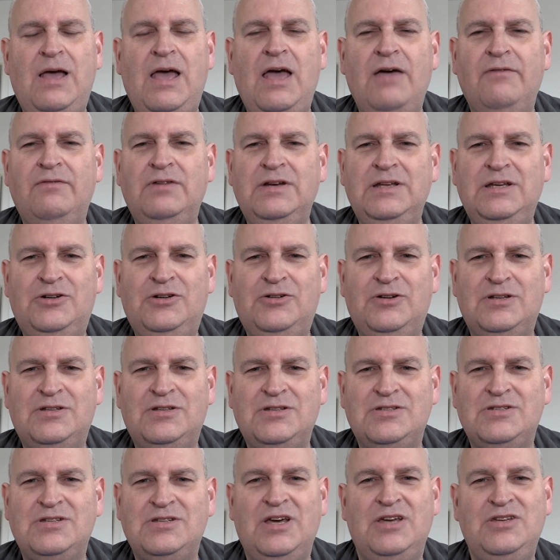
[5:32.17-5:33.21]
heavily
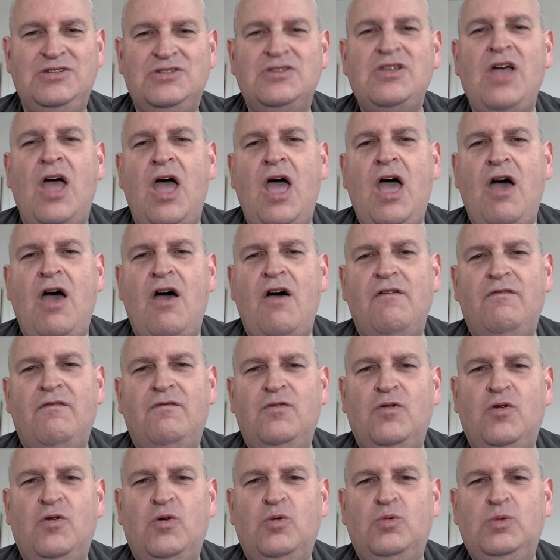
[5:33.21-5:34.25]
criticized,
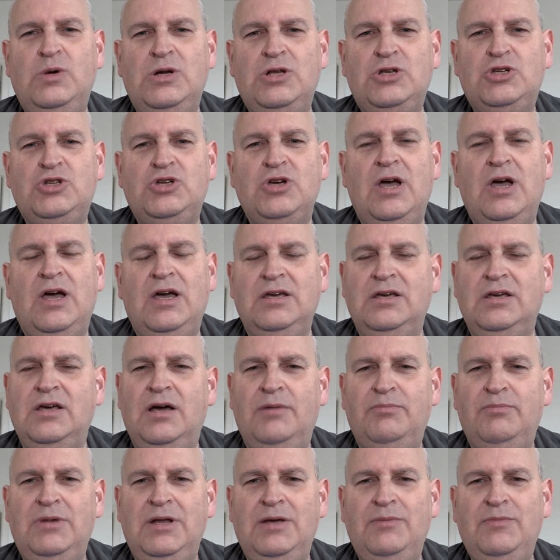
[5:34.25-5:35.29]
for which I
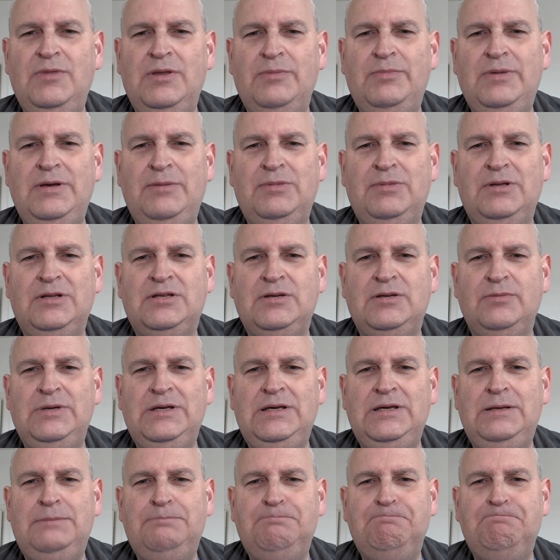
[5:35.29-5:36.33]
can't blame the people, to
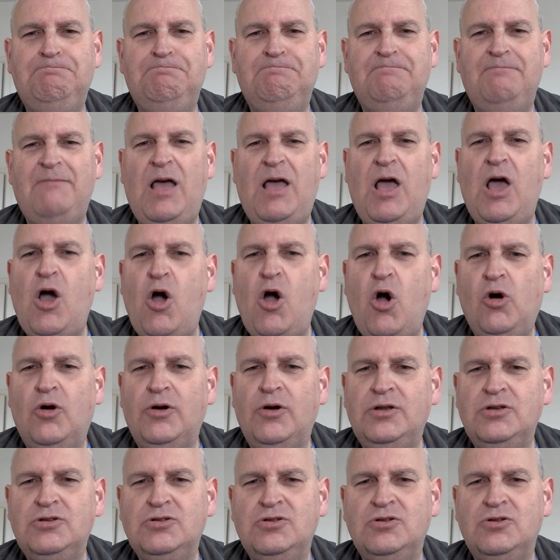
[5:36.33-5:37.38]
be
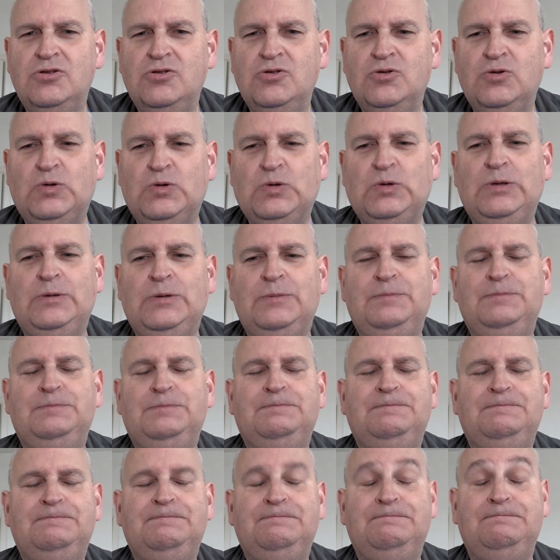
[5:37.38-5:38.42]
honest at all.
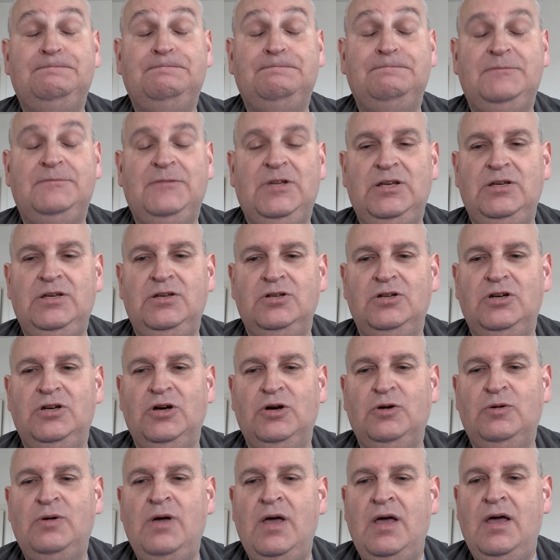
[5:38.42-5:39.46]
There you
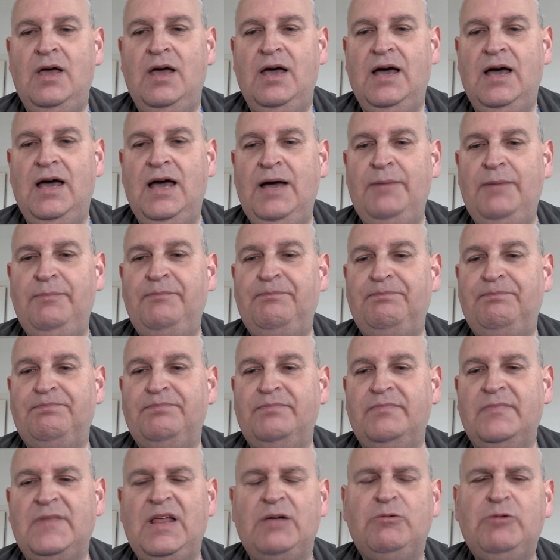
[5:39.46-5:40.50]
go.
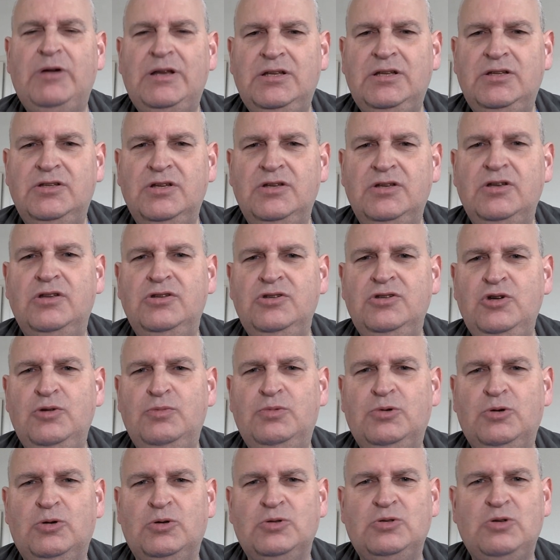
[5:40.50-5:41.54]
Went into
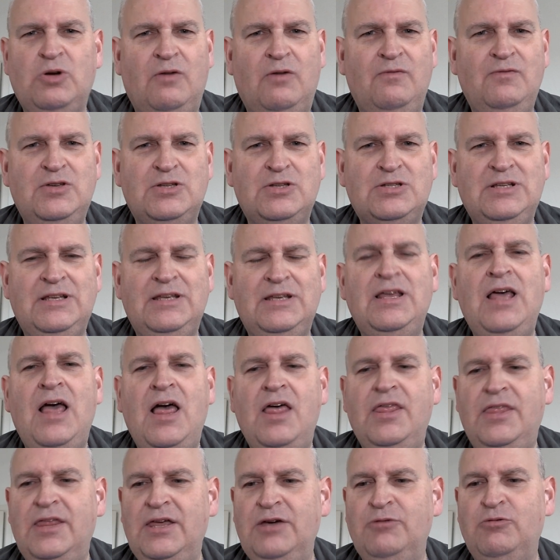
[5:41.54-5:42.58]
Newport, obviously.
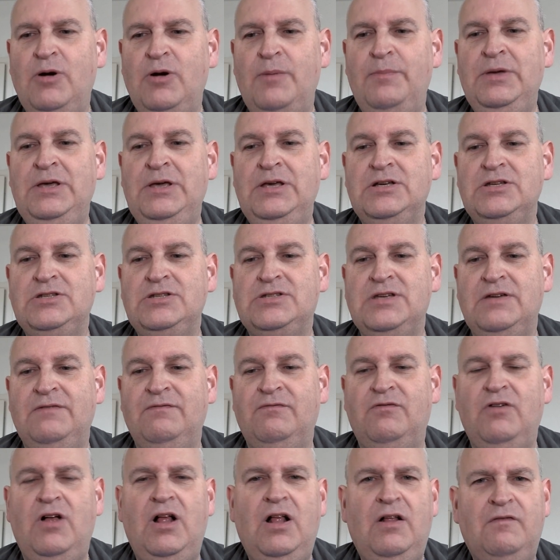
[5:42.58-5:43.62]
There were beers
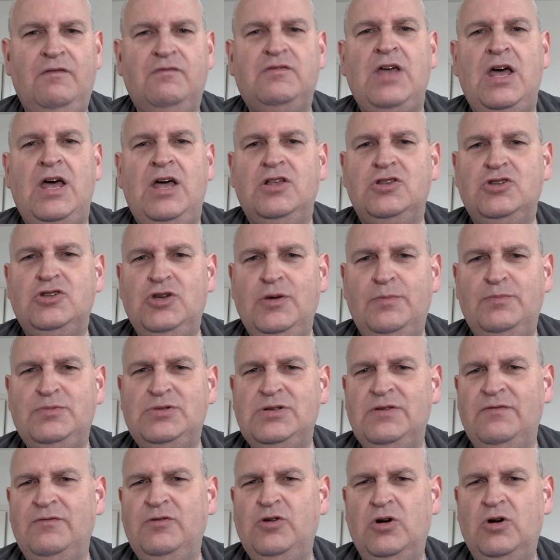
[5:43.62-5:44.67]
involved.
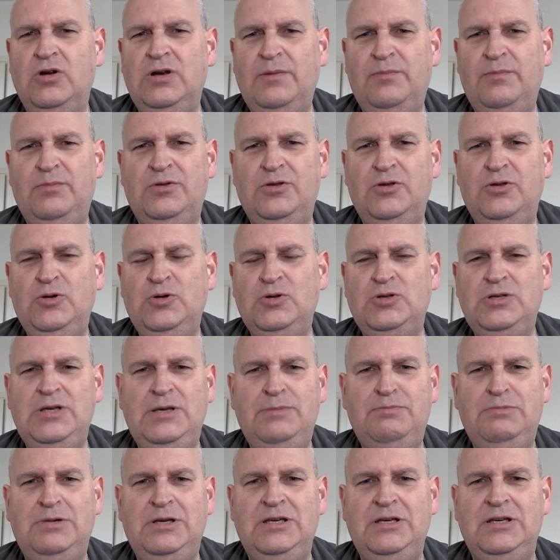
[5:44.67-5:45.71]
Chips have gone up
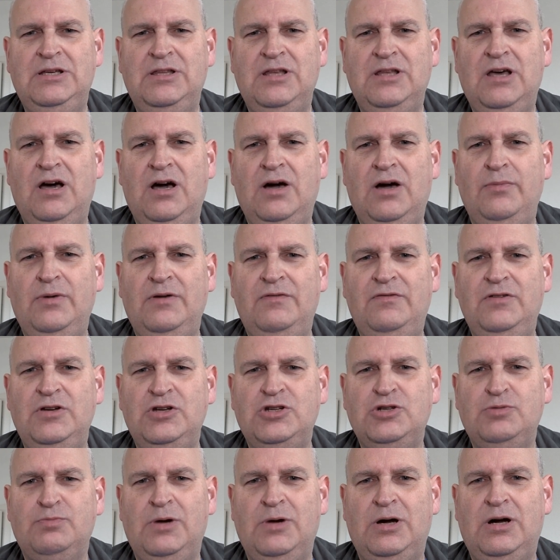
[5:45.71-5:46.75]
30p in the Harbour
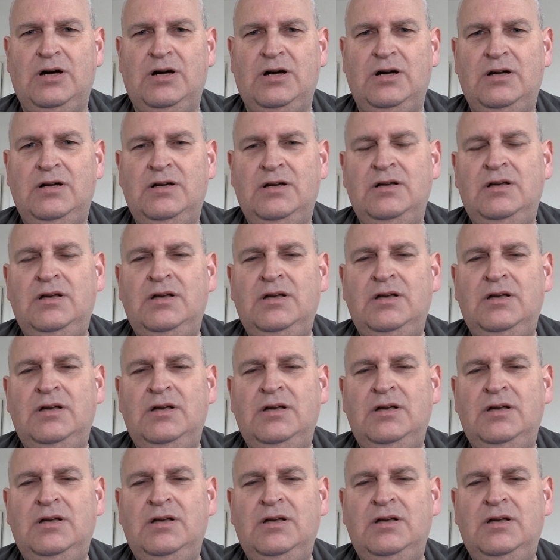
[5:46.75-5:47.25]
Fish Bar.